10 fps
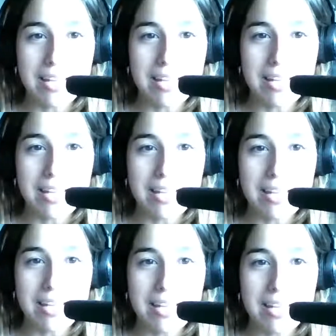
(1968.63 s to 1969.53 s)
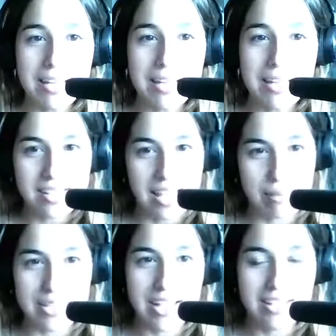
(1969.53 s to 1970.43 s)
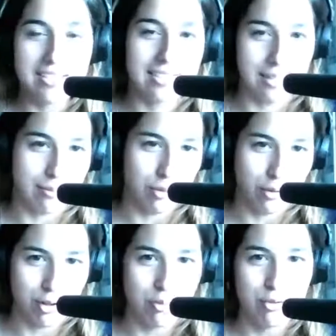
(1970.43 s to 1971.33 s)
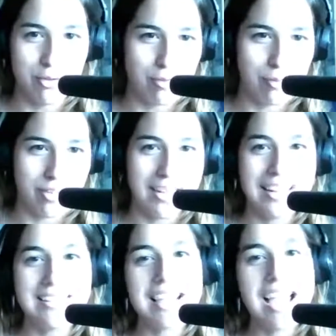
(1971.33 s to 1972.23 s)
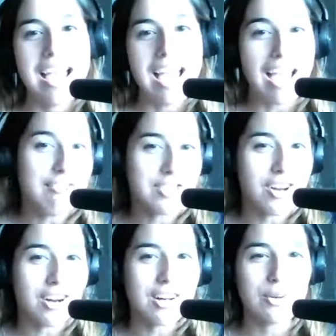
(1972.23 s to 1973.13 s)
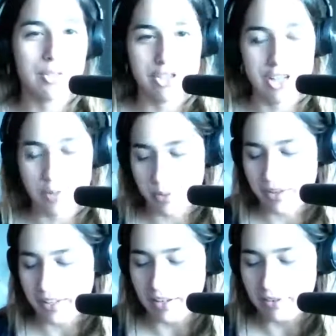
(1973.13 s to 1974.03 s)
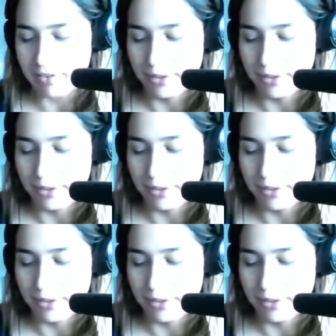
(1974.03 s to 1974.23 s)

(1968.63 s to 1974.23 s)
of the Rings, The Two Towers, Amadeus, the Mozart movie from the 80s, Avatar, or Shakespeare in Love?